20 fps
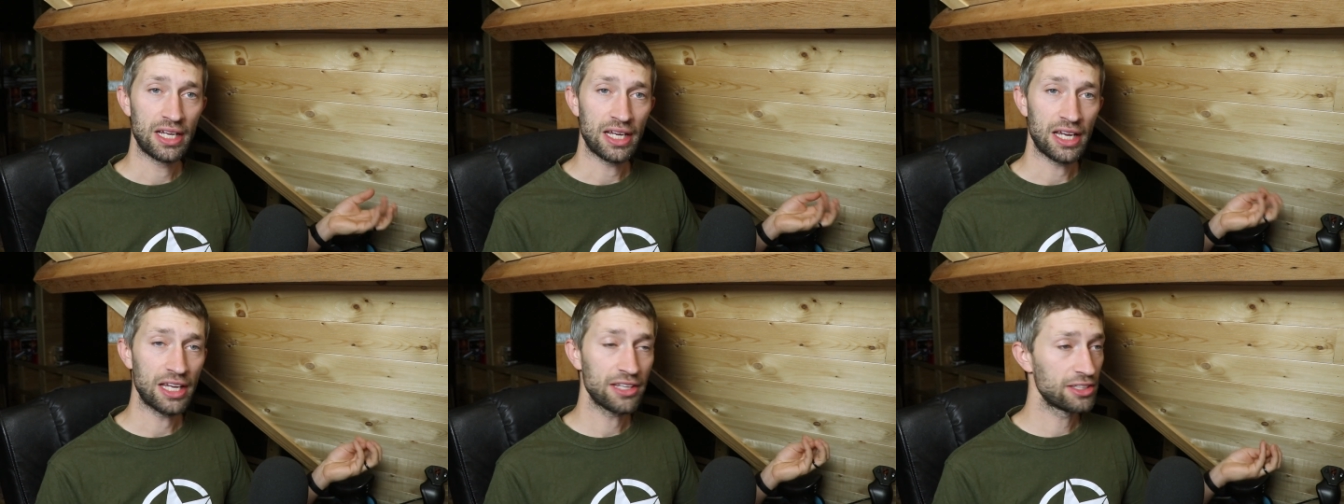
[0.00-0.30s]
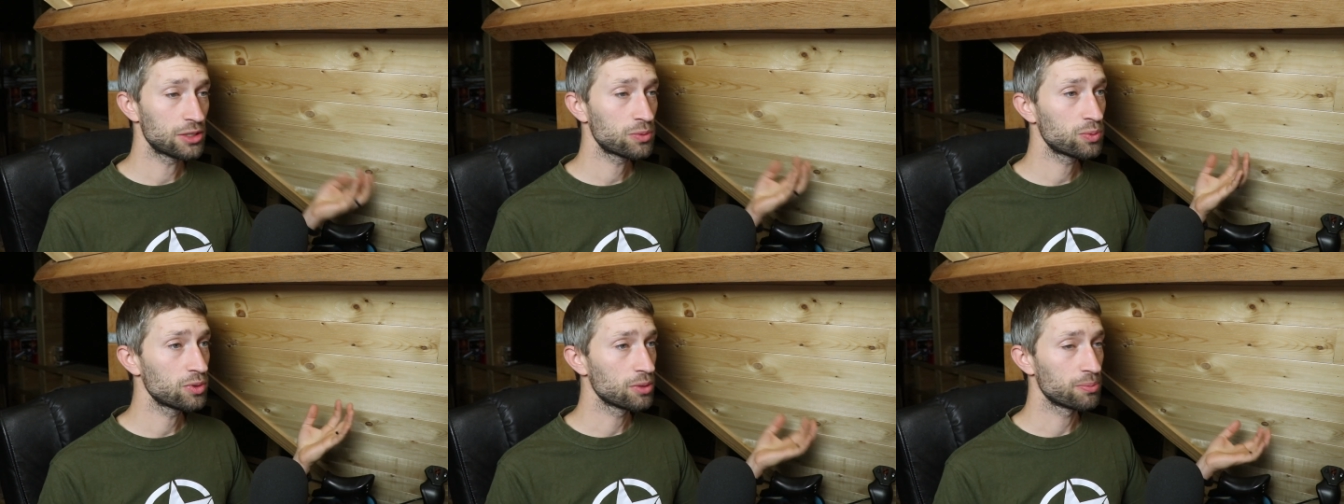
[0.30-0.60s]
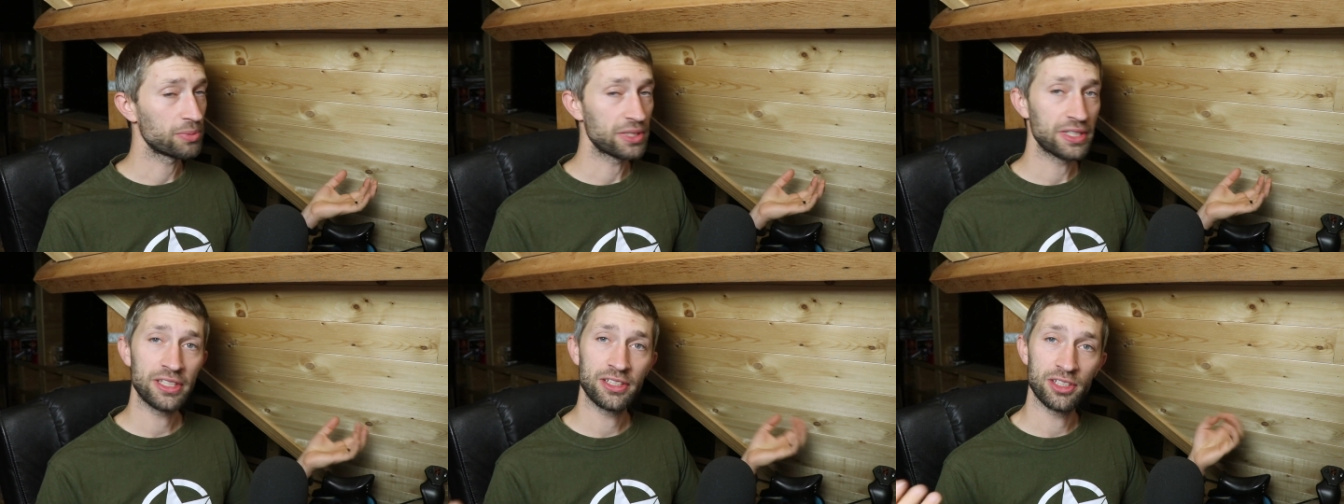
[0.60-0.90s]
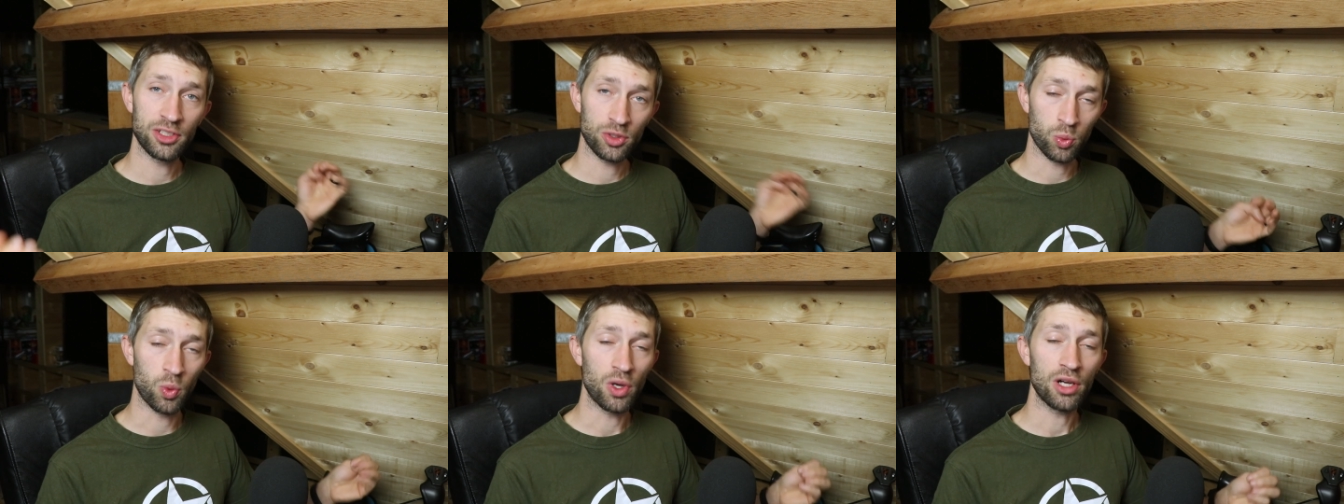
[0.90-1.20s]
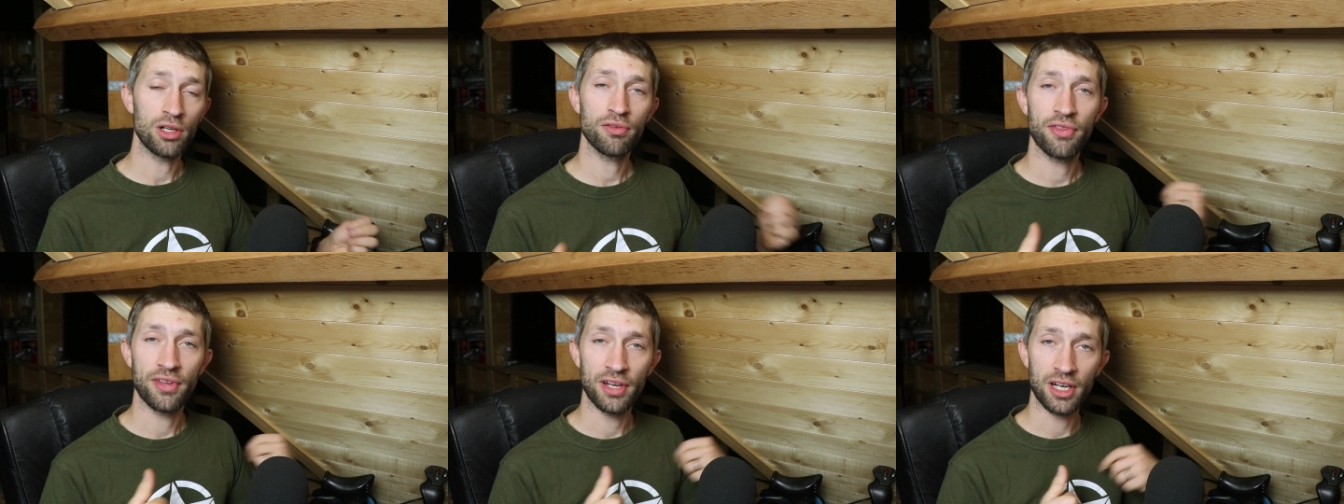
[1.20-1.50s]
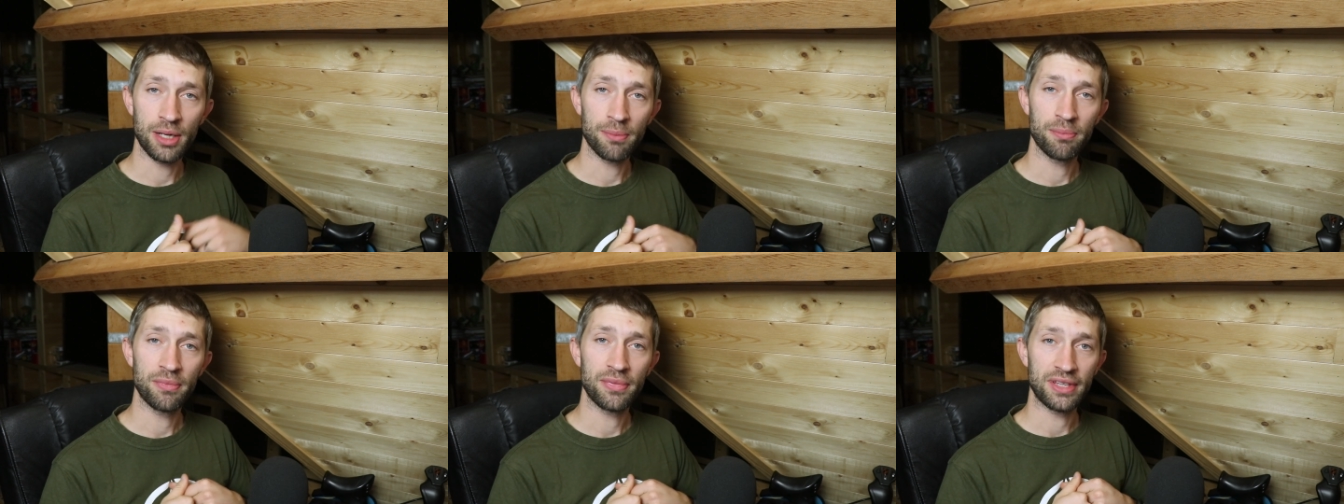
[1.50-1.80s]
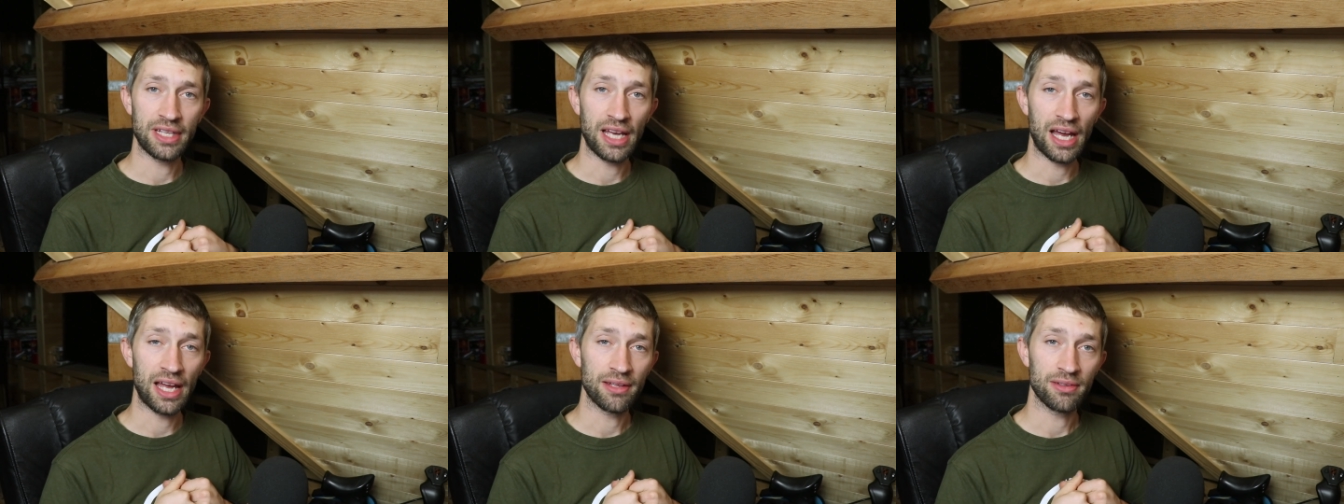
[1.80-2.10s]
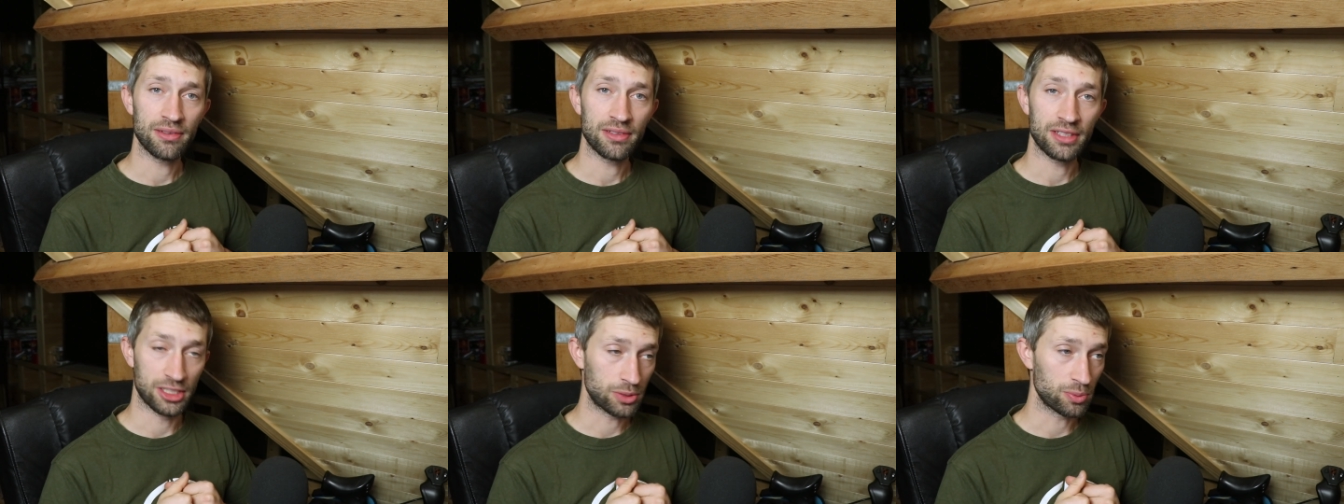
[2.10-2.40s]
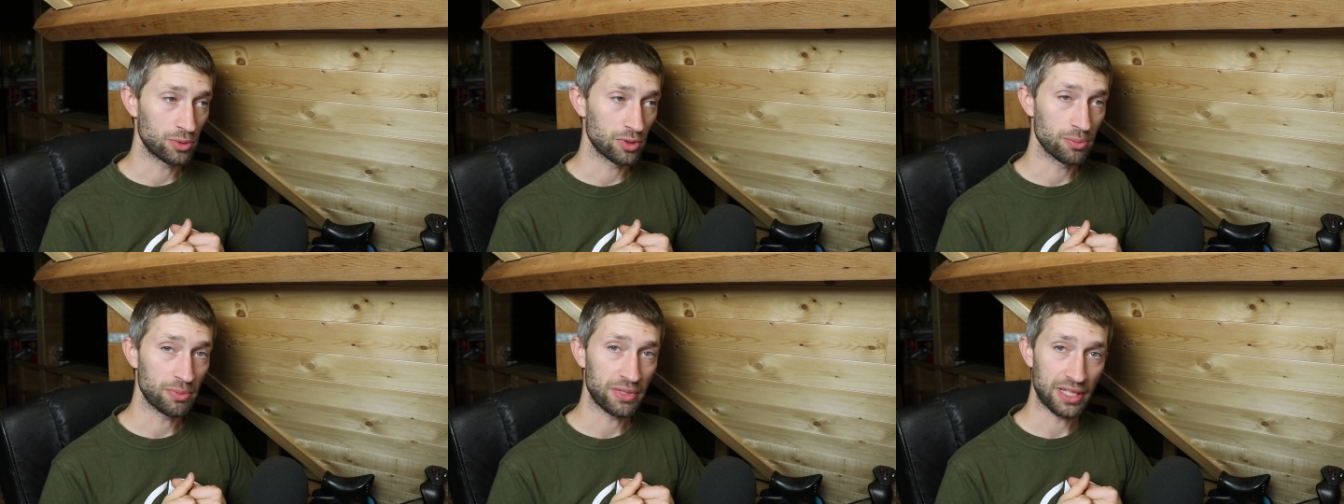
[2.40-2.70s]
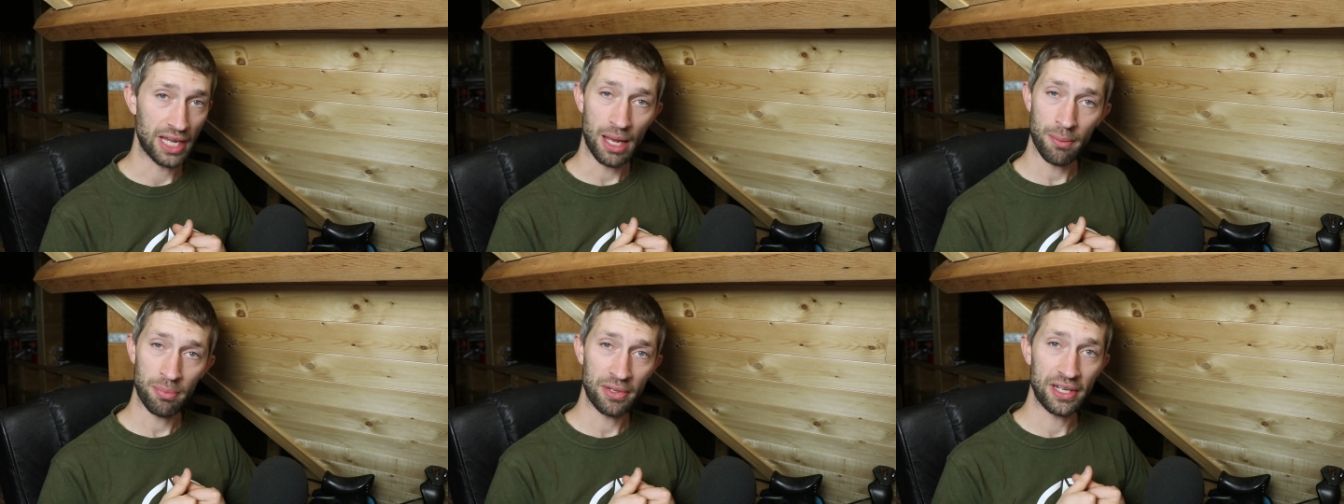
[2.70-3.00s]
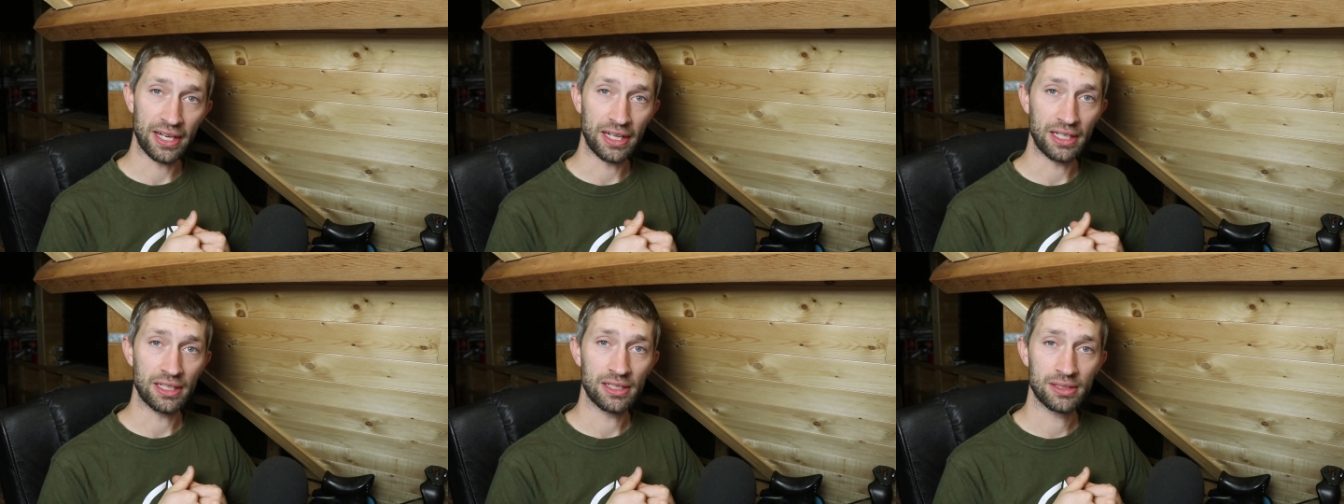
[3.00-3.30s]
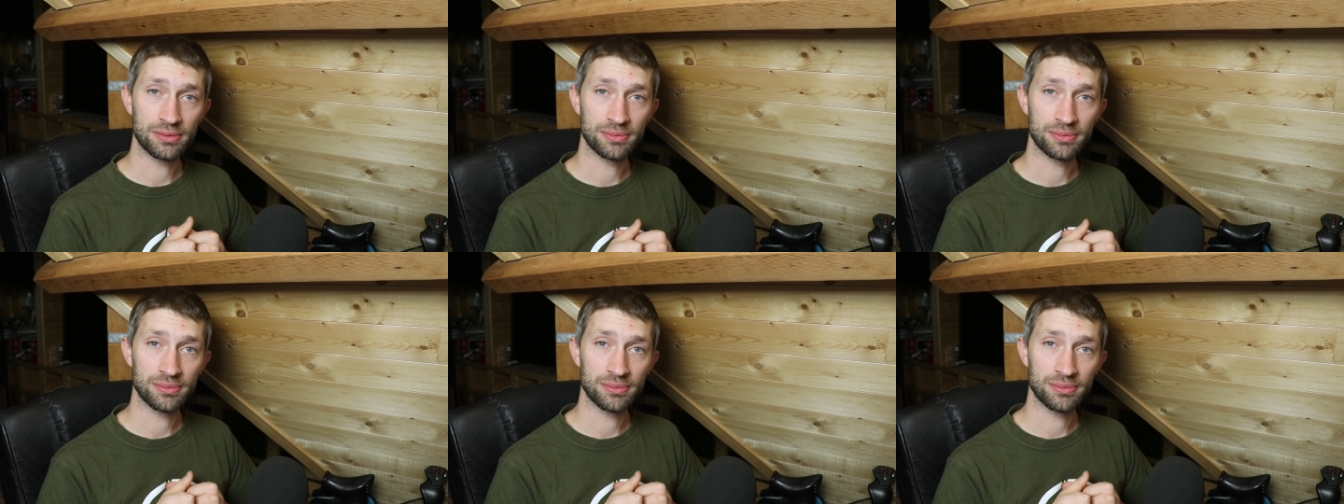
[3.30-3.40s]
And this will be the 12th time that this will be happening.